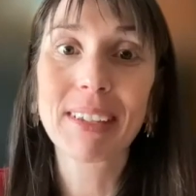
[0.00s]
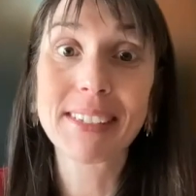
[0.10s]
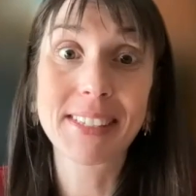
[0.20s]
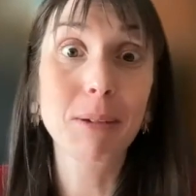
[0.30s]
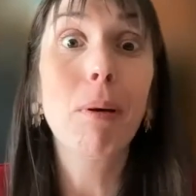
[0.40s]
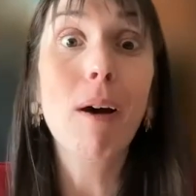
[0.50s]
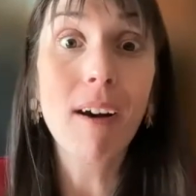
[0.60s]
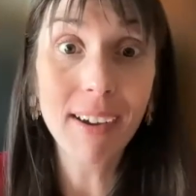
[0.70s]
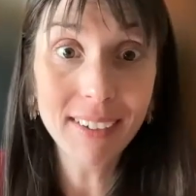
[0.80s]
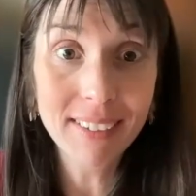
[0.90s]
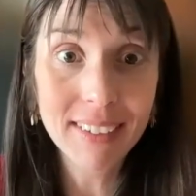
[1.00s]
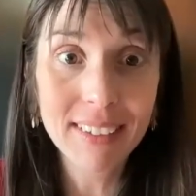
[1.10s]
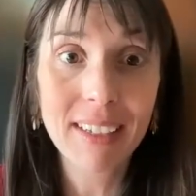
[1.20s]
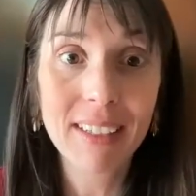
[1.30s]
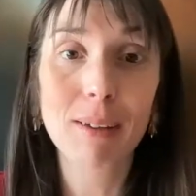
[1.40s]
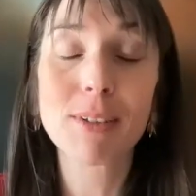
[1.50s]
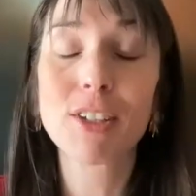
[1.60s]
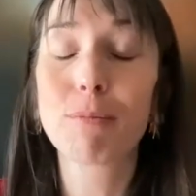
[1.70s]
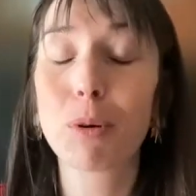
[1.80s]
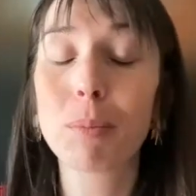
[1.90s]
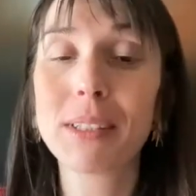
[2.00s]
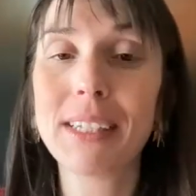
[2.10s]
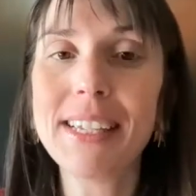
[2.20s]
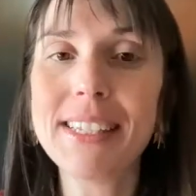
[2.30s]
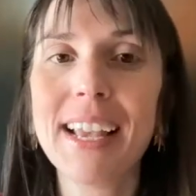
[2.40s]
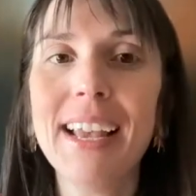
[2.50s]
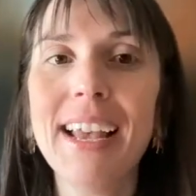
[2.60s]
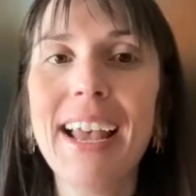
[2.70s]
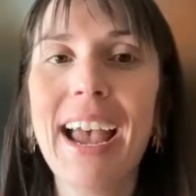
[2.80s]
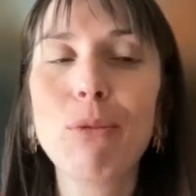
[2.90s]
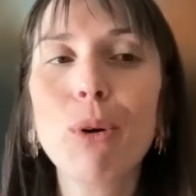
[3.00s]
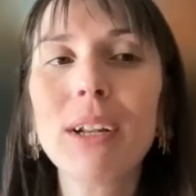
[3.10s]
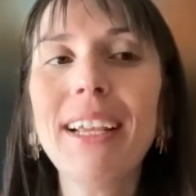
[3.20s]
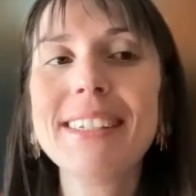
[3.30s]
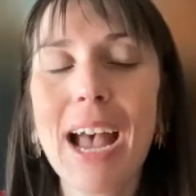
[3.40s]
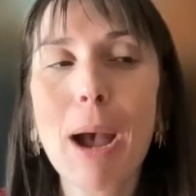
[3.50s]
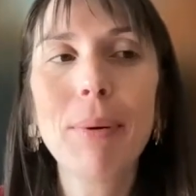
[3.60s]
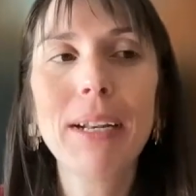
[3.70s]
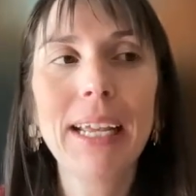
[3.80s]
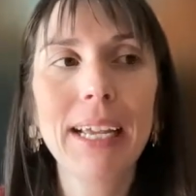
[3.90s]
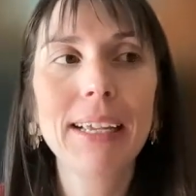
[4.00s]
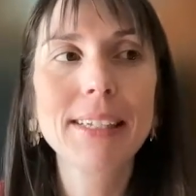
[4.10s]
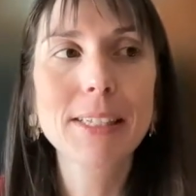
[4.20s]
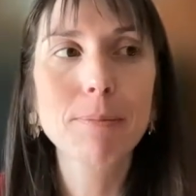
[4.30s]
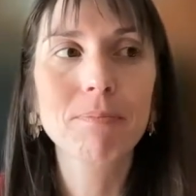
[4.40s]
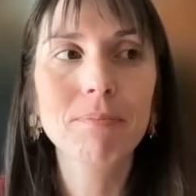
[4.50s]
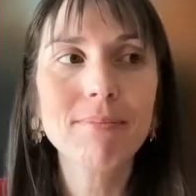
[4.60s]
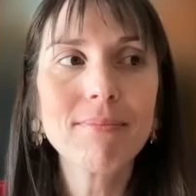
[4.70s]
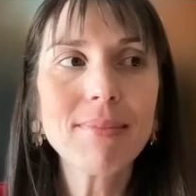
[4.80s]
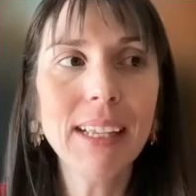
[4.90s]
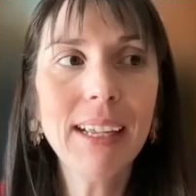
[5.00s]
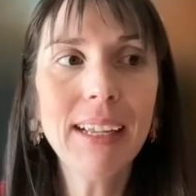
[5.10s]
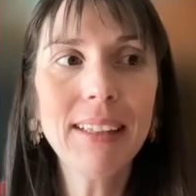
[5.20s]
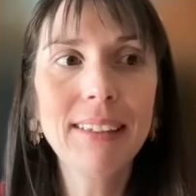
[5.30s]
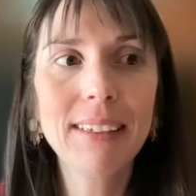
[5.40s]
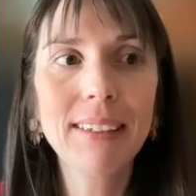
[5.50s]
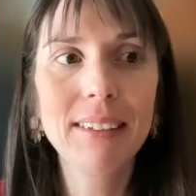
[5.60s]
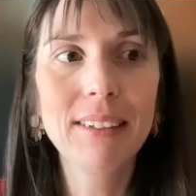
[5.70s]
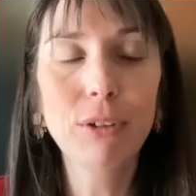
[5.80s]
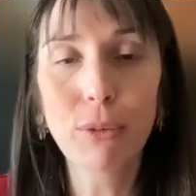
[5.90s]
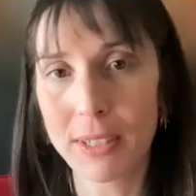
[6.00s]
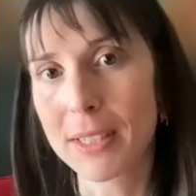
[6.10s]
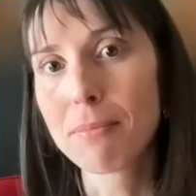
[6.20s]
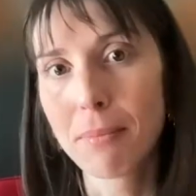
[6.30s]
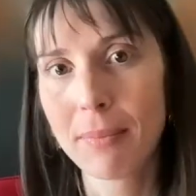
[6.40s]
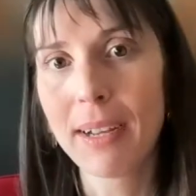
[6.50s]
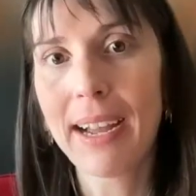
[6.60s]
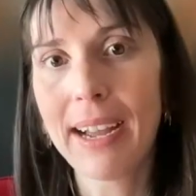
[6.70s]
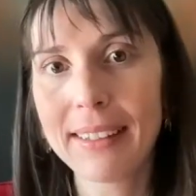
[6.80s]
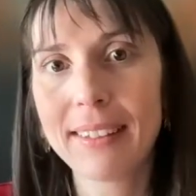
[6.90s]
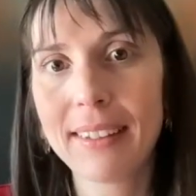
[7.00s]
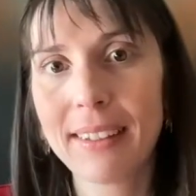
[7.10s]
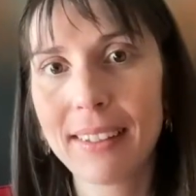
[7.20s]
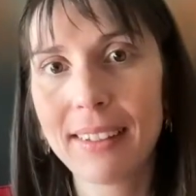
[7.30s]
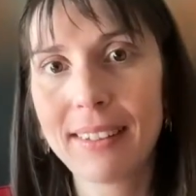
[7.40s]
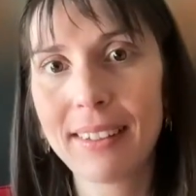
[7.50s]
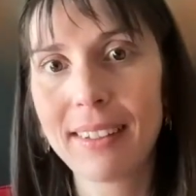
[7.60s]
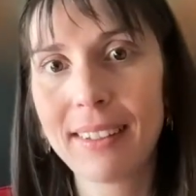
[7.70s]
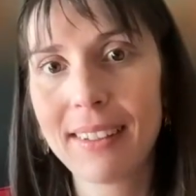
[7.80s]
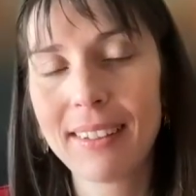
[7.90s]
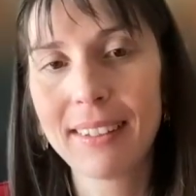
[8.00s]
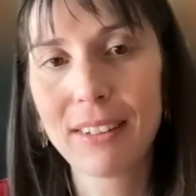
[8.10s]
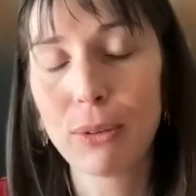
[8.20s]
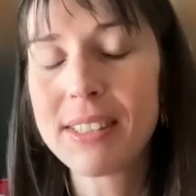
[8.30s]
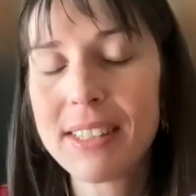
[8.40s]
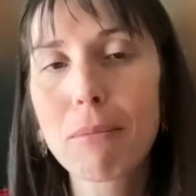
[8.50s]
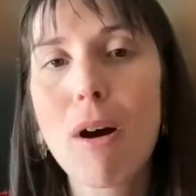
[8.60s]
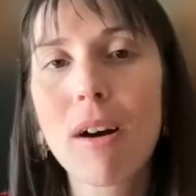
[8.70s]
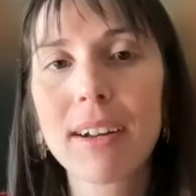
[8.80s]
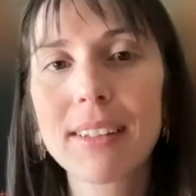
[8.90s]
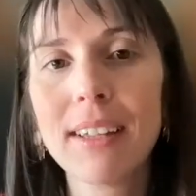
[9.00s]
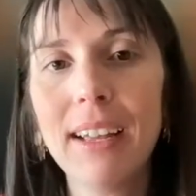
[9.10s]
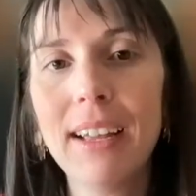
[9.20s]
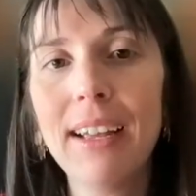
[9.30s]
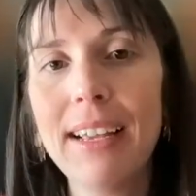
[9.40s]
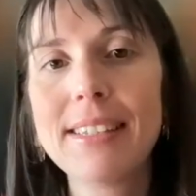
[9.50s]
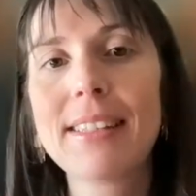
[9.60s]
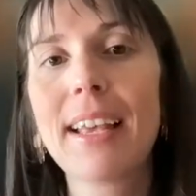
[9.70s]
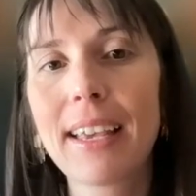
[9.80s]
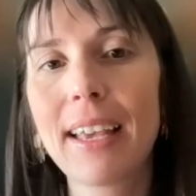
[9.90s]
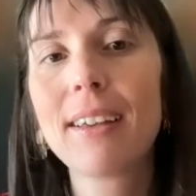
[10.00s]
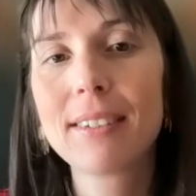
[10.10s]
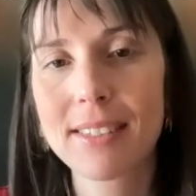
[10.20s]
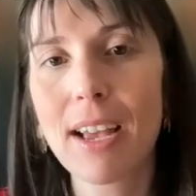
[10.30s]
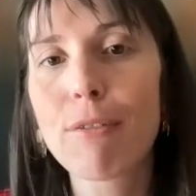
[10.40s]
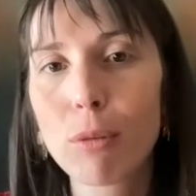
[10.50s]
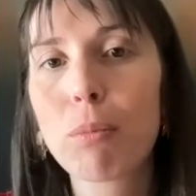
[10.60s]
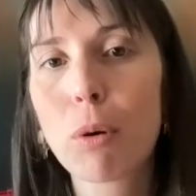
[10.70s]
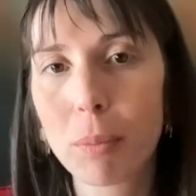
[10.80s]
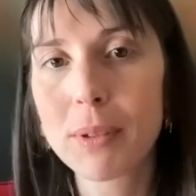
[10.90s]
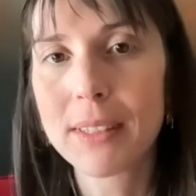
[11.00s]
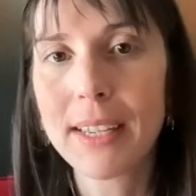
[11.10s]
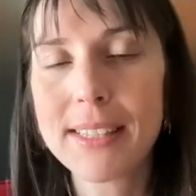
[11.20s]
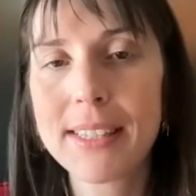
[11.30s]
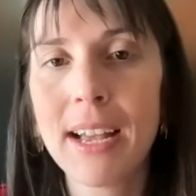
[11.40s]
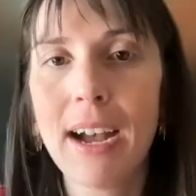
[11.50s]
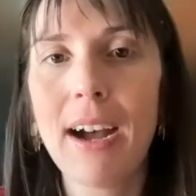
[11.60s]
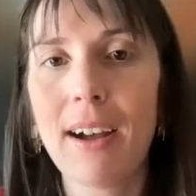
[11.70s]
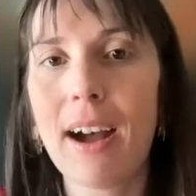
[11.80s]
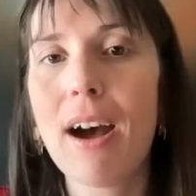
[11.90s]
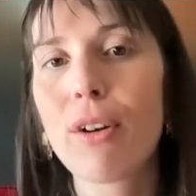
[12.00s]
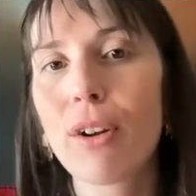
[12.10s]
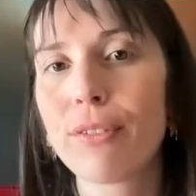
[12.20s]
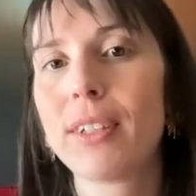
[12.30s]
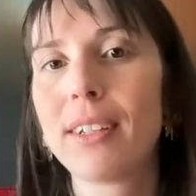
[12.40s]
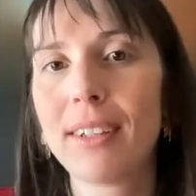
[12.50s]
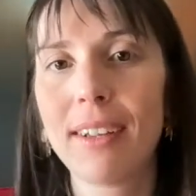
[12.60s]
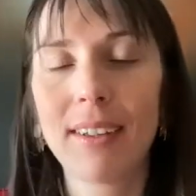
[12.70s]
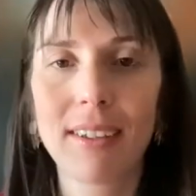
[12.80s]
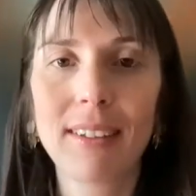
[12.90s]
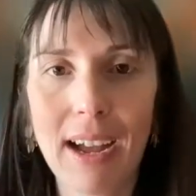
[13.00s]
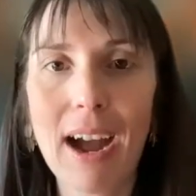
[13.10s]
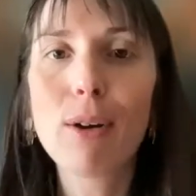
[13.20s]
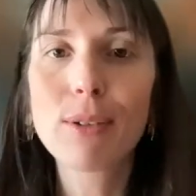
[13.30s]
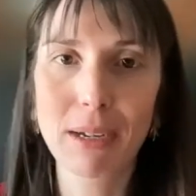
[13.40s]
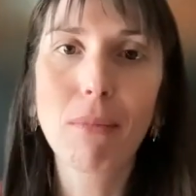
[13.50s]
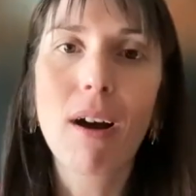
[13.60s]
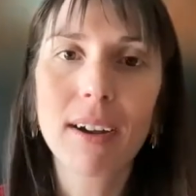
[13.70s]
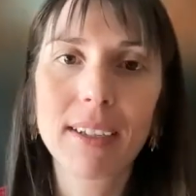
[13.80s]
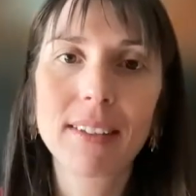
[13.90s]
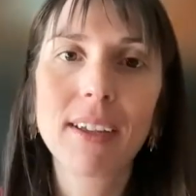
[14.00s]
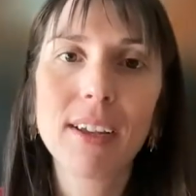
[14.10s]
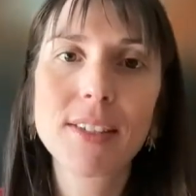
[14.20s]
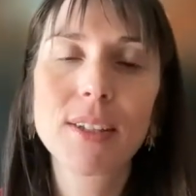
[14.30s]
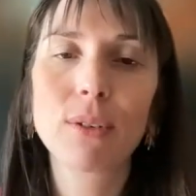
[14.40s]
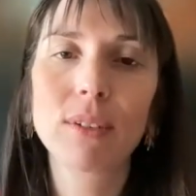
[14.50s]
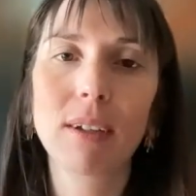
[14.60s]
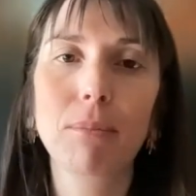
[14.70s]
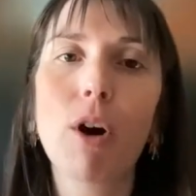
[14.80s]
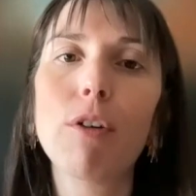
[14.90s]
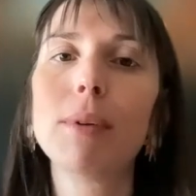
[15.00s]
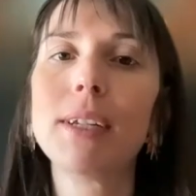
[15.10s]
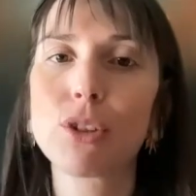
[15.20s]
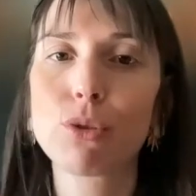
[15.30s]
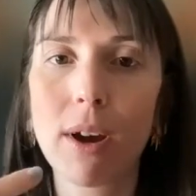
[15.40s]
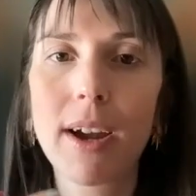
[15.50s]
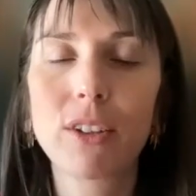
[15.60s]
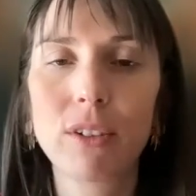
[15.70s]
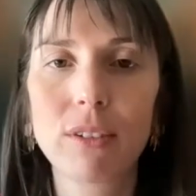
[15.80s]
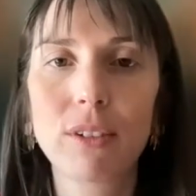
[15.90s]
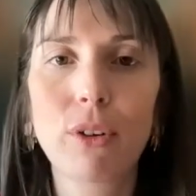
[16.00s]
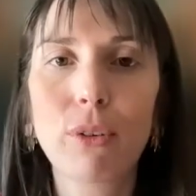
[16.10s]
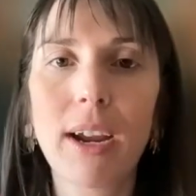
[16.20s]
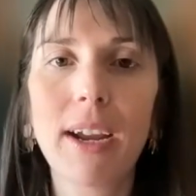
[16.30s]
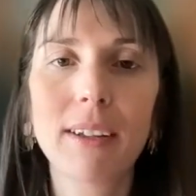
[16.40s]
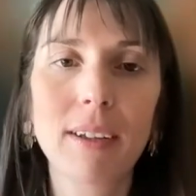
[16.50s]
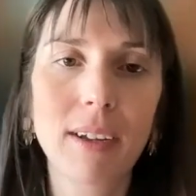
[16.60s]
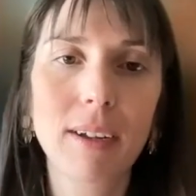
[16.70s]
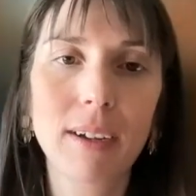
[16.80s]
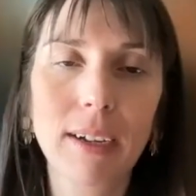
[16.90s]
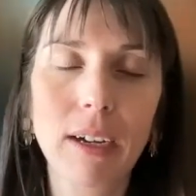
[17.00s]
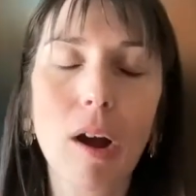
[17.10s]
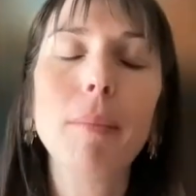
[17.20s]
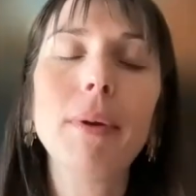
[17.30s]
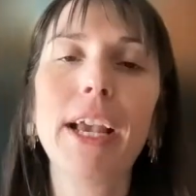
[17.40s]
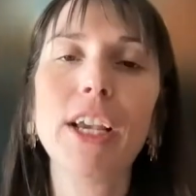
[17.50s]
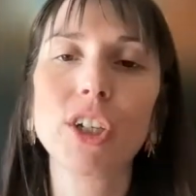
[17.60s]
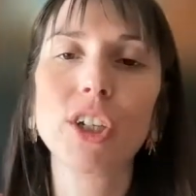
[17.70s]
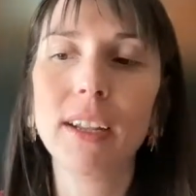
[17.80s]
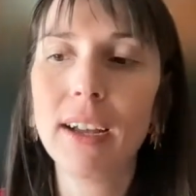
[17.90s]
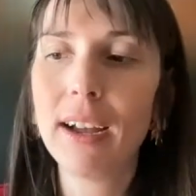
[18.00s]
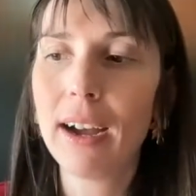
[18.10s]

supply and in terms of properties. And what is happening is the tourism and the touristic market is taking several properties out of the housing market. So the government is trying to create a combination.